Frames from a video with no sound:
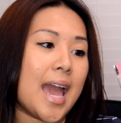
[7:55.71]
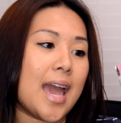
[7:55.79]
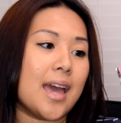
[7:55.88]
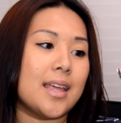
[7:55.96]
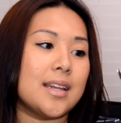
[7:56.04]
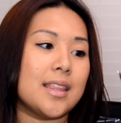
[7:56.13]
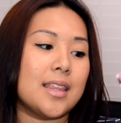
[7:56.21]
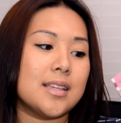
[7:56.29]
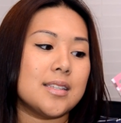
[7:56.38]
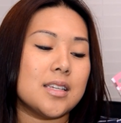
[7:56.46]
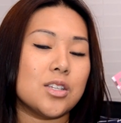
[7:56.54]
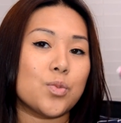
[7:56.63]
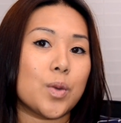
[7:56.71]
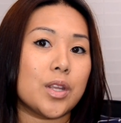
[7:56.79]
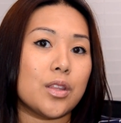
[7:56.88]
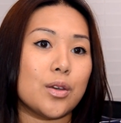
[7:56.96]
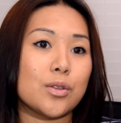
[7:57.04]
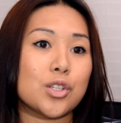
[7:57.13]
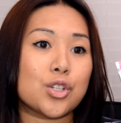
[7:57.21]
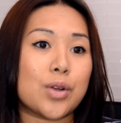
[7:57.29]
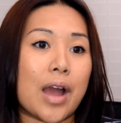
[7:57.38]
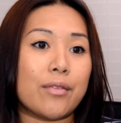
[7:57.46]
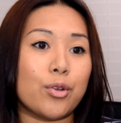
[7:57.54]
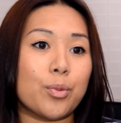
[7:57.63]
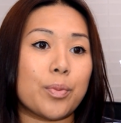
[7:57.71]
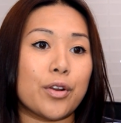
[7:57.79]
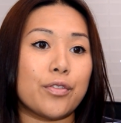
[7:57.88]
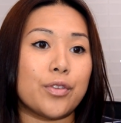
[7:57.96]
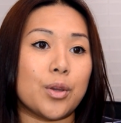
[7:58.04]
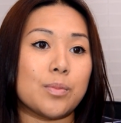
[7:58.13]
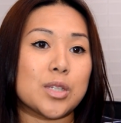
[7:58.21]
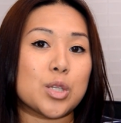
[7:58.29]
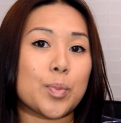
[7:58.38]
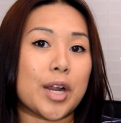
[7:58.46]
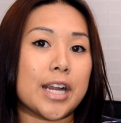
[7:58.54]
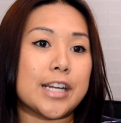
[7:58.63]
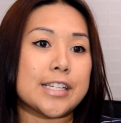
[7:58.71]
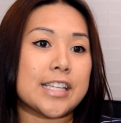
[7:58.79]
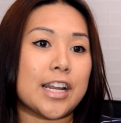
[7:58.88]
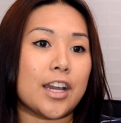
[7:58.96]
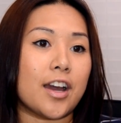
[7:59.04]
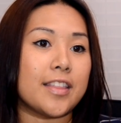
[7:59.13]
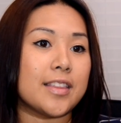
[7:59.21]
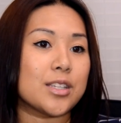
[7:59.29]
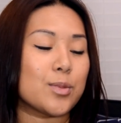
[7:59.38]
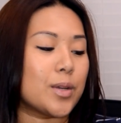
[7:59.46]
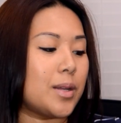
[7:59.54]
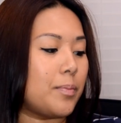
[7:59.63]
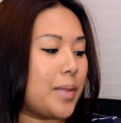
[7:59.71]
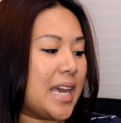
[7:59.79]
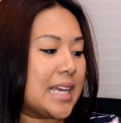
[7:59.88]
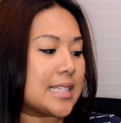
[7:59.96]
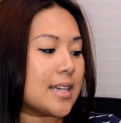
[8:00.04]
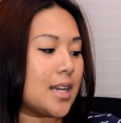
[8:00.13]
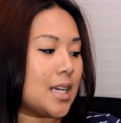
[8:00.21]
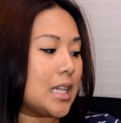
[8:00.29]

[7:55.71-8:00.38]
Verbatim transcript: And this is one of those travel perfume sprayers. And I got this one in pink. It's got a